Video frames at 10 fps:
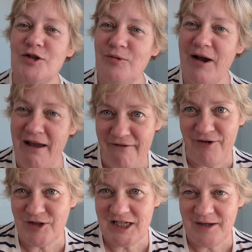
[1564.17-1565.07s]
So
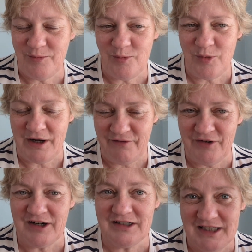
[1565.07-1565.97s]
whatever team
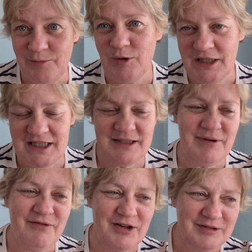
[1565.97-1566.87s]
wins,
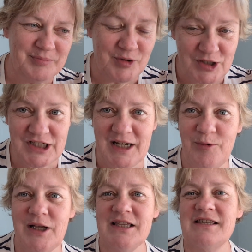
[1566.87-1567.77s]
whatever project
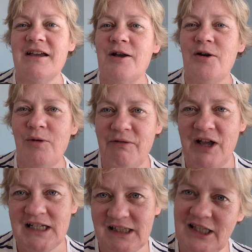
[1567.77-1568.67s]
wins, will have
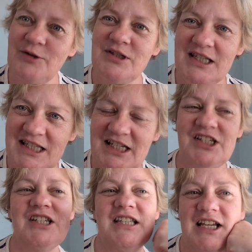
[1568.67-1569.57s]
had 1,000
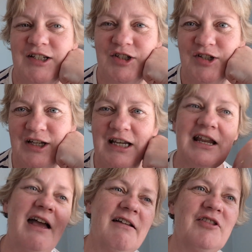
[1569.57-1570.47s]
stitches added to it,
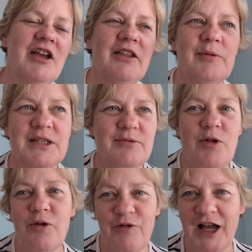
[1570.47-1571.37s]
and the other ones
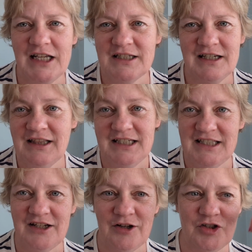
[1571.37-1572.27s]
will have had at
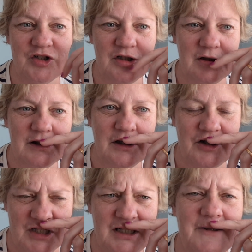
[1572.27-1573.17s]
least
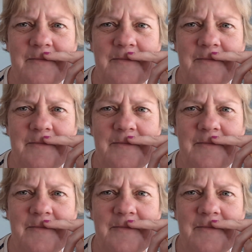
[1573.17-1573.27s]
100.